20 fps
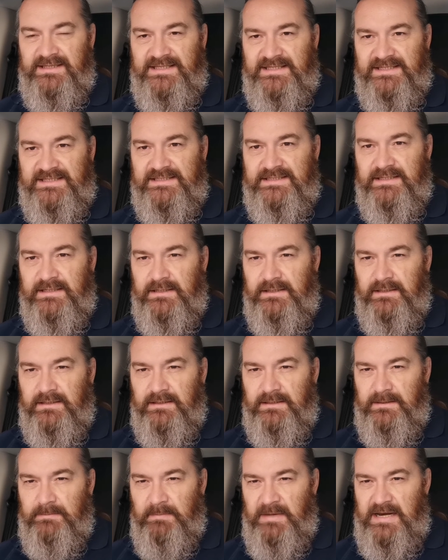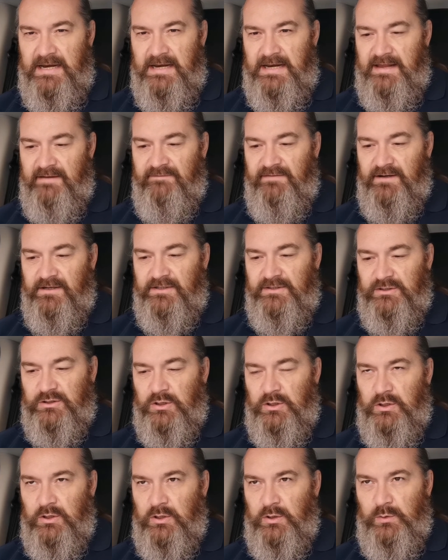this
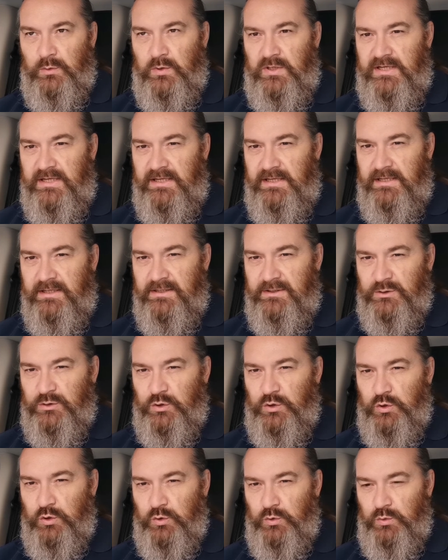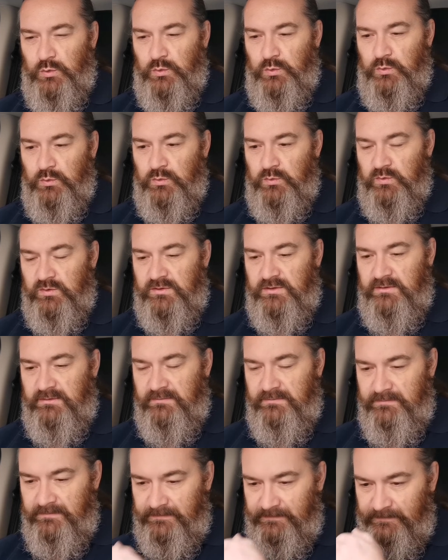malevolent Loki had caused.